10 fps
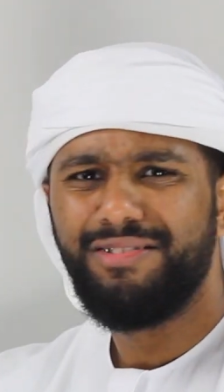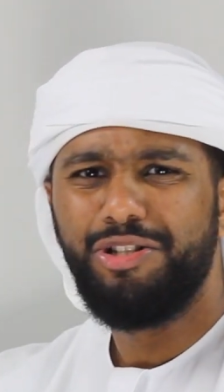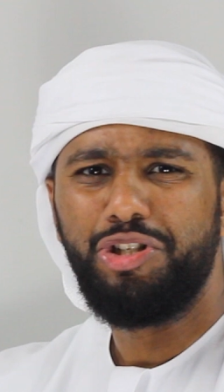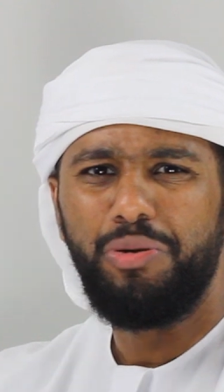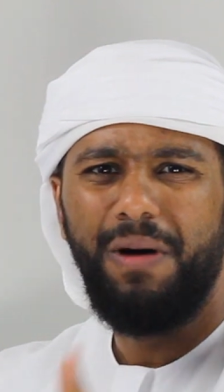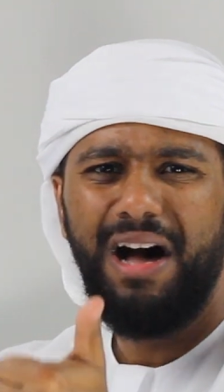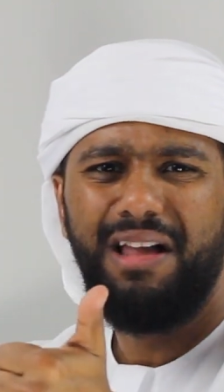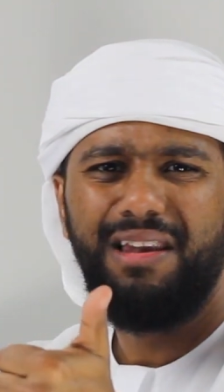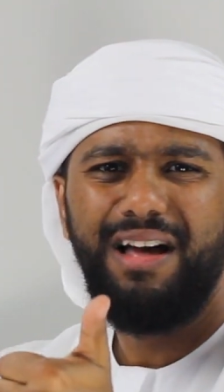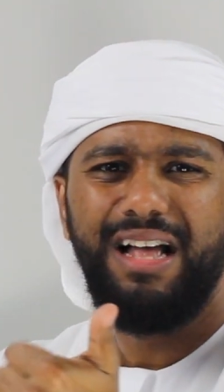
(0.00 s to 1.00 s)

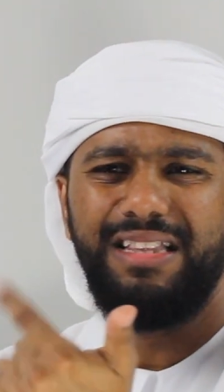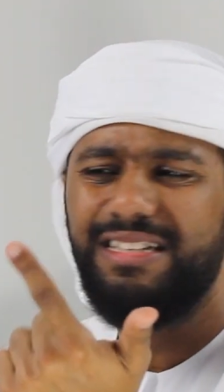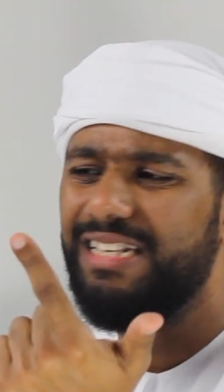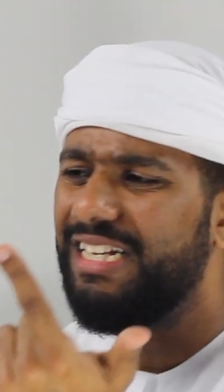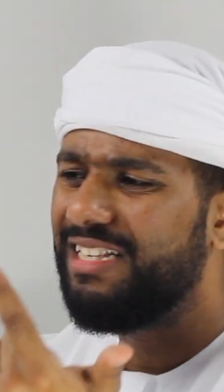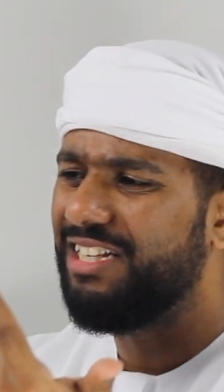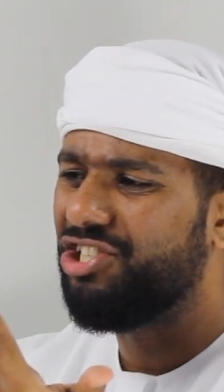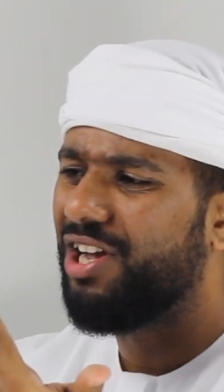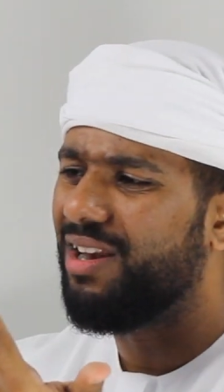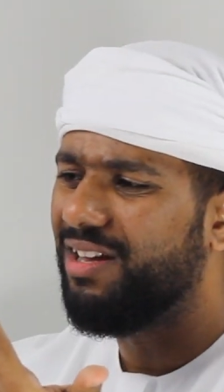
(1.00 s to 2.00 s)
SubhanAllah, and then he said
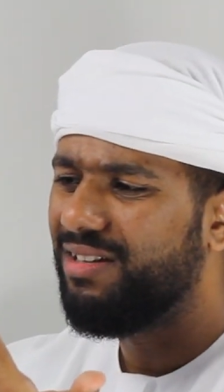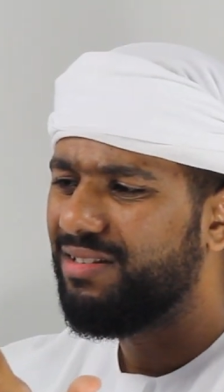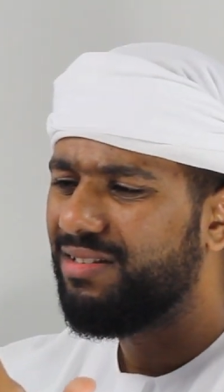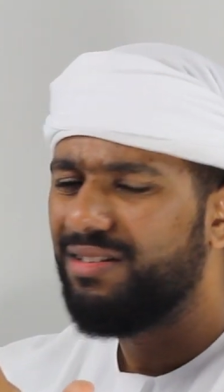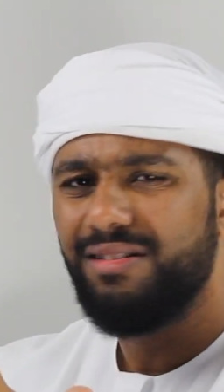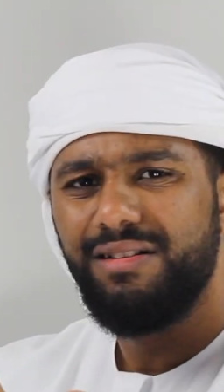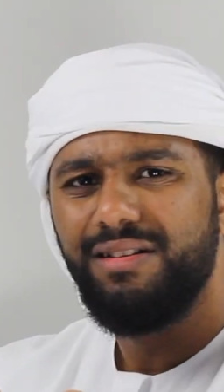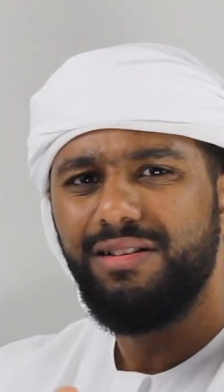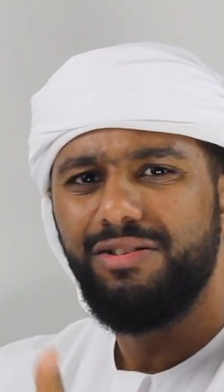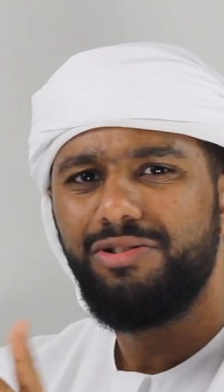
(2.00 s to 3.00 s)
Inshallah.
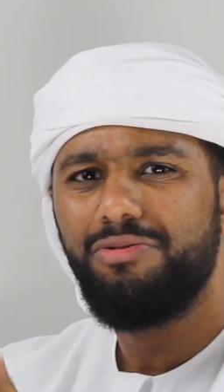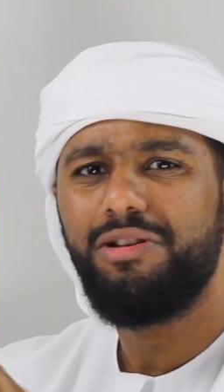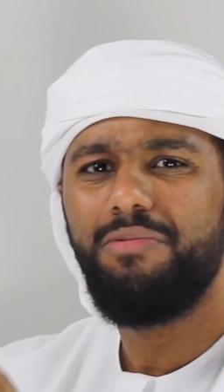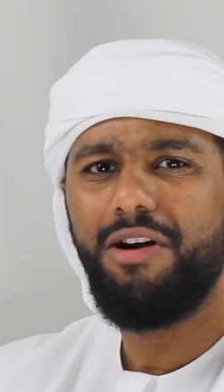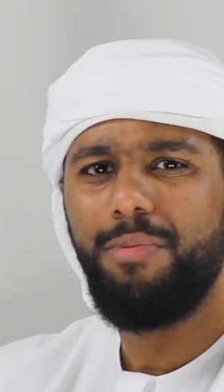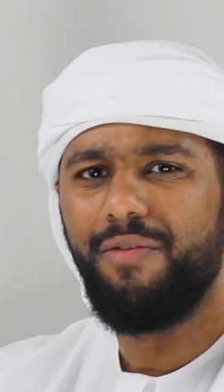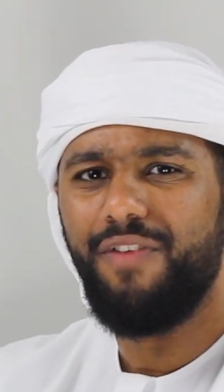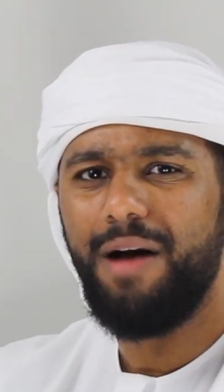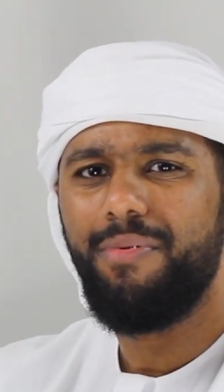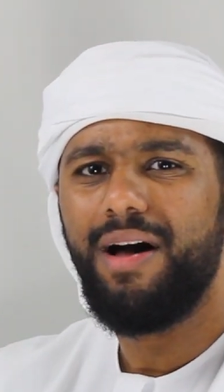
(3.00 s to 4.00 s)
So some Arabic
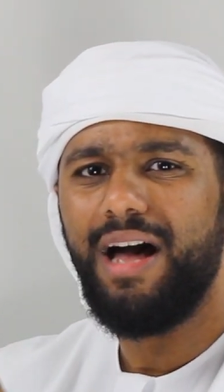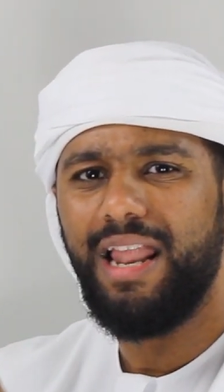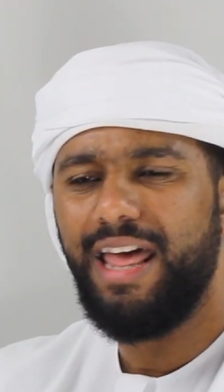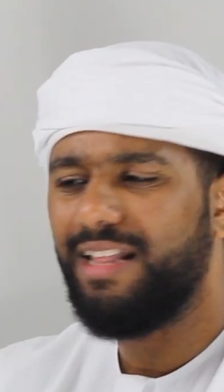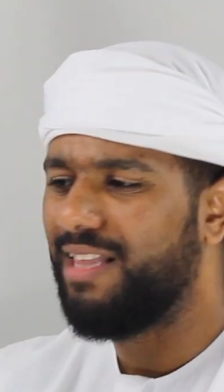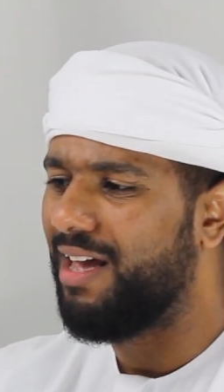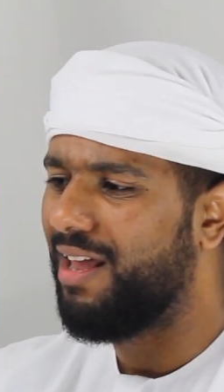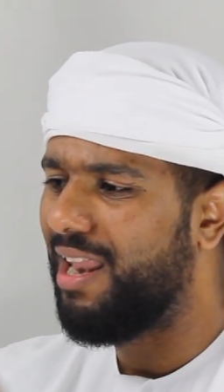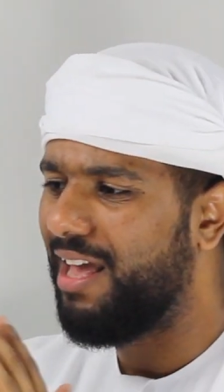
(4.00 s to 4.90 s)
vibe. I like that.